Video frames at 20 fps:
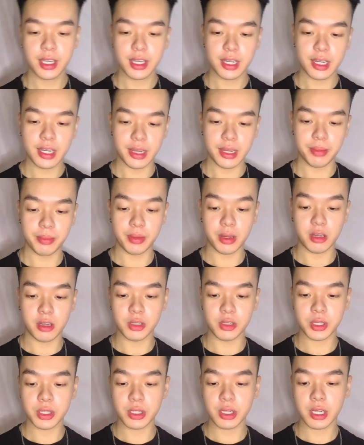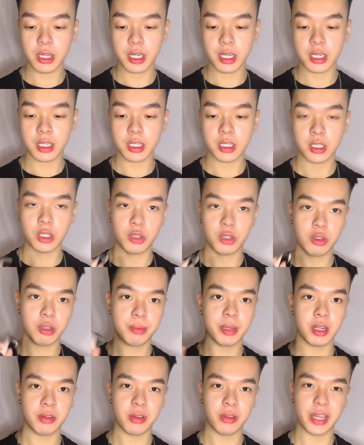I'm also gonna do a bit
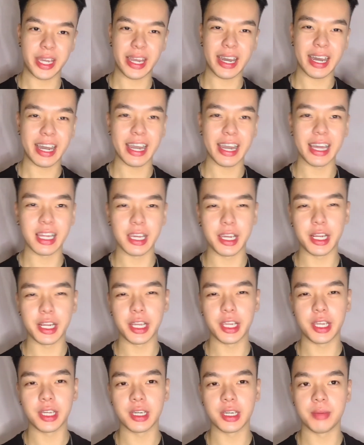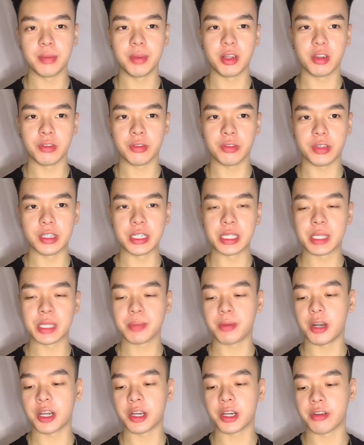of highlighting, a bit of
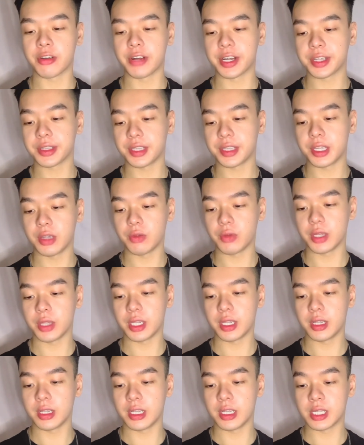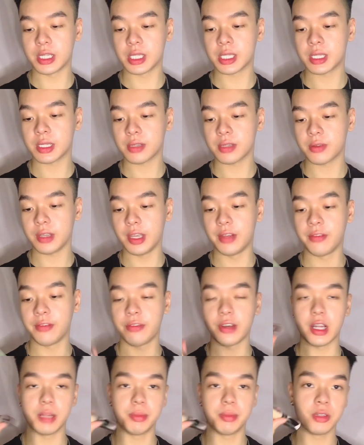spot correcting with this
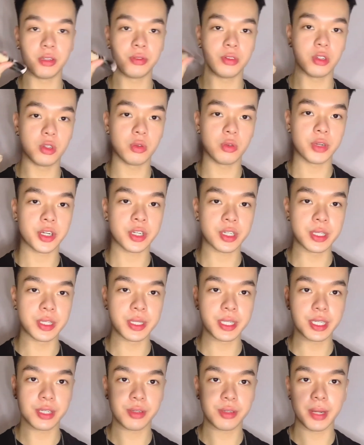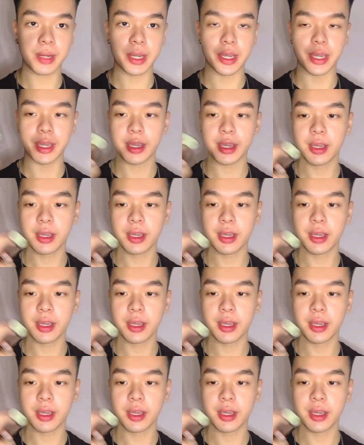Infallible Full Wear Concealer by